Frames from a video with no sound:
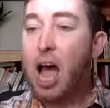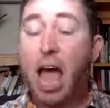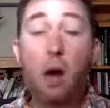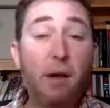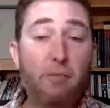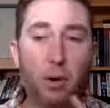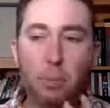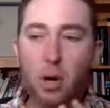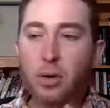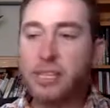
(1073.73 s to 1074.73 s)
However,
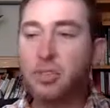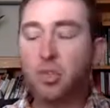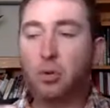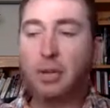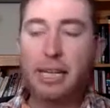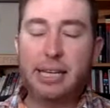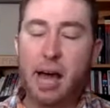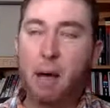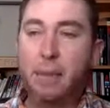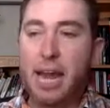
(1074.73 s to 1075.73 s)
Puritans certainly
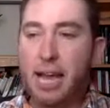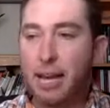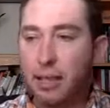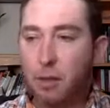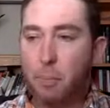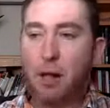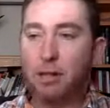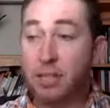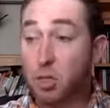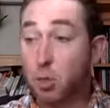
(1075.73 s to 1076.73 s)
dominated the
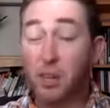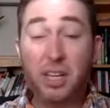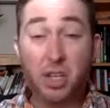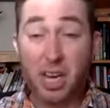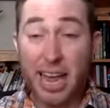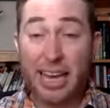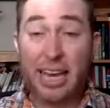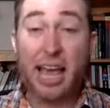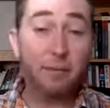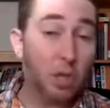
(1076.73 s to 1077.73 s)
politics, religion, and
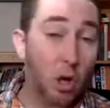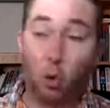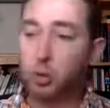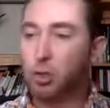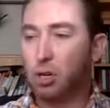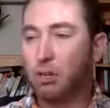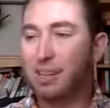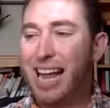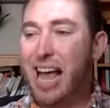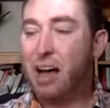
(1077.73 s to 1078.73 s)
even the culture
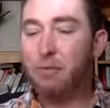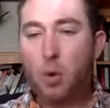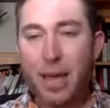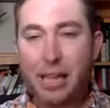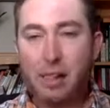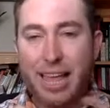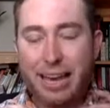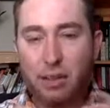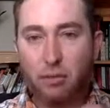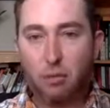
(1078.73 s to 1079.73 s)
of New
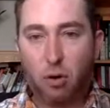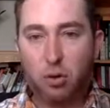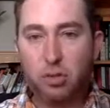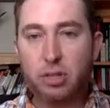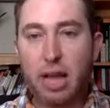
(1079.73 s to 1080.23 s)
England in the first,